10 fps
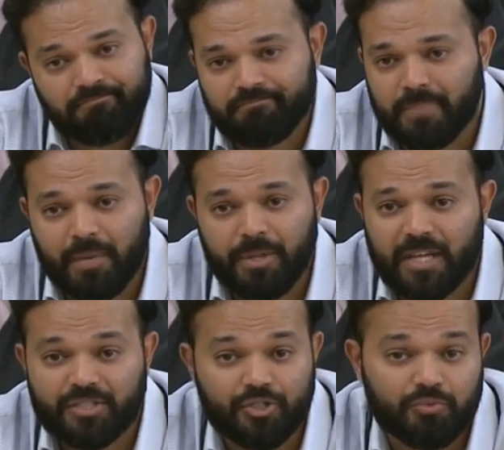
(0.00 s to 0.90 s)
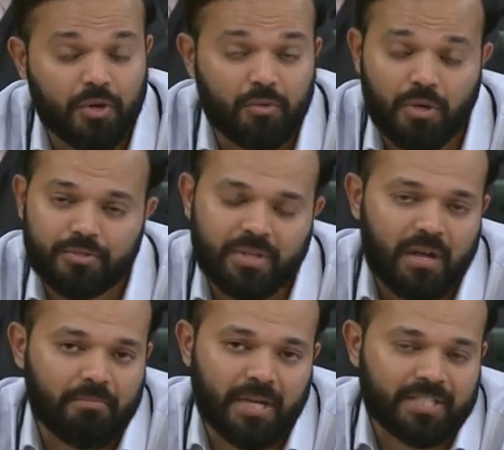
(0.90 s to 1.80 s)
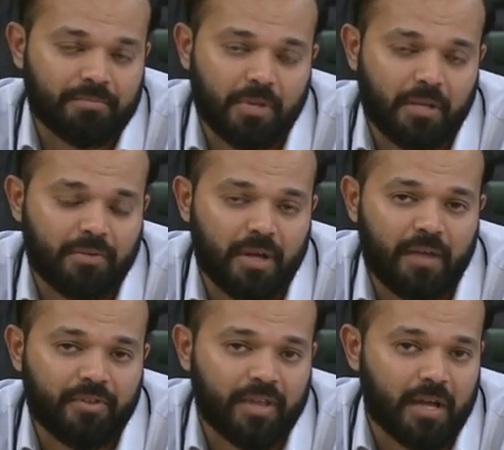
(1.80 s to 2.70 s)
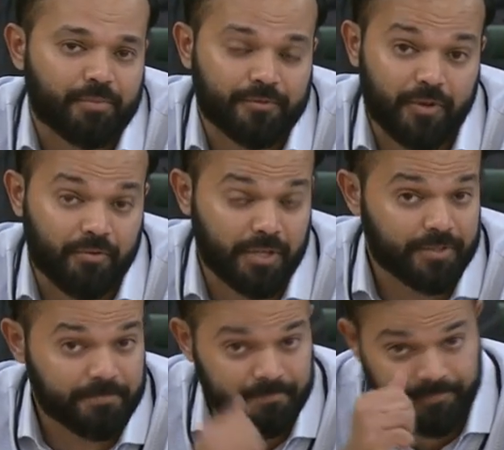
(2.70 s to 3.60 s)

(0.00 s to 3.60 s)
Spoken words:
Maybe that's just what it was. I'm a massive believer everything happens for a reason.